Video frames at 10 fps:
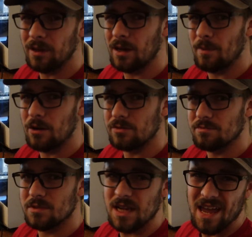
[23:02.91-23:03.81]
got about
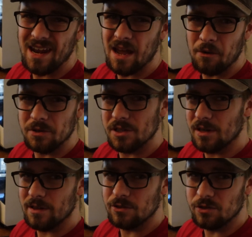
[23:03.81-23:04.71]
10 hours into
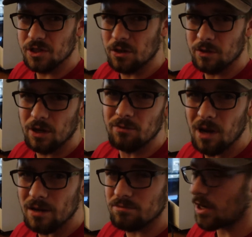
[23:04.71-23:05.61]
this or so. You know,
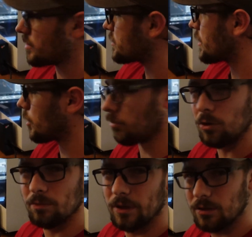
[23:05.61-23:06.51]
not
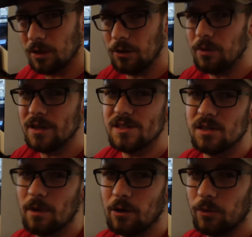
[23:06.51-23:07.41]
terrible, but, you know, a decent
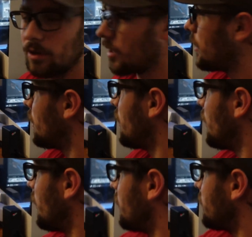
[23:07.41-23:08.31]
amount of work.
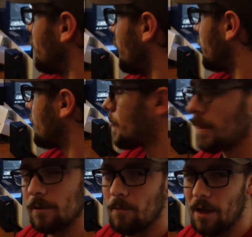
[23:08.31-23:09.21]
And
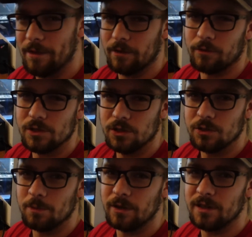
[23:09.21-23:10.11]
I think the results
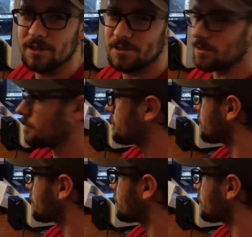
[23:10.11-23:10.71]
are pretty decent.